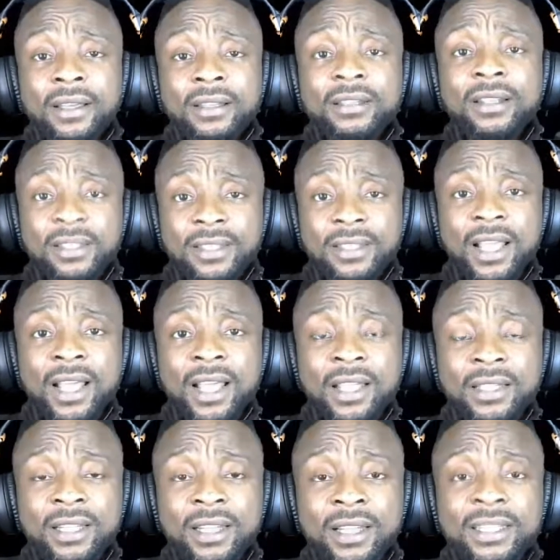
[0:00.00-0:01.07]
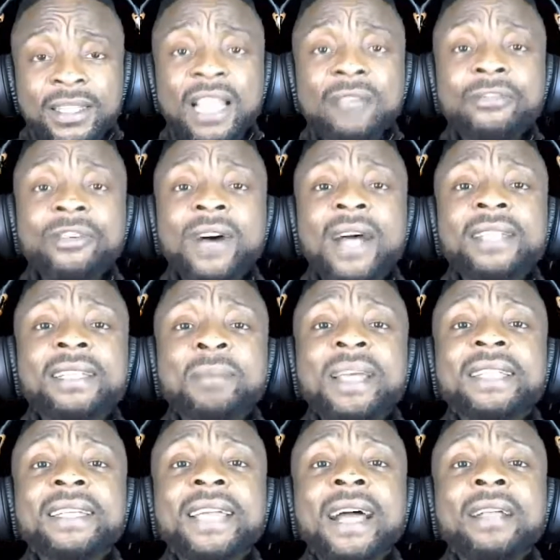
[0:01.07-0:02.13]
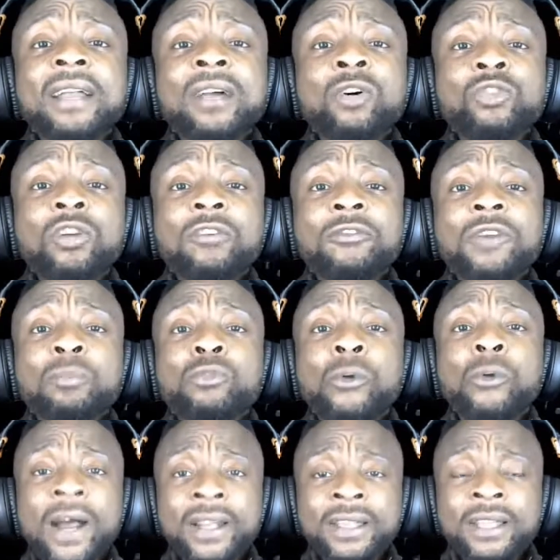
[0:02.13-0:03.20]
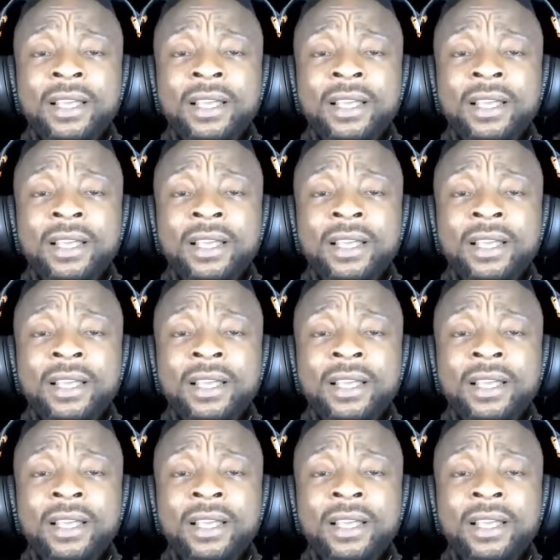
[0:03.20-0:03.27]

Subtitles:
they said they even had the medical record of Buhari,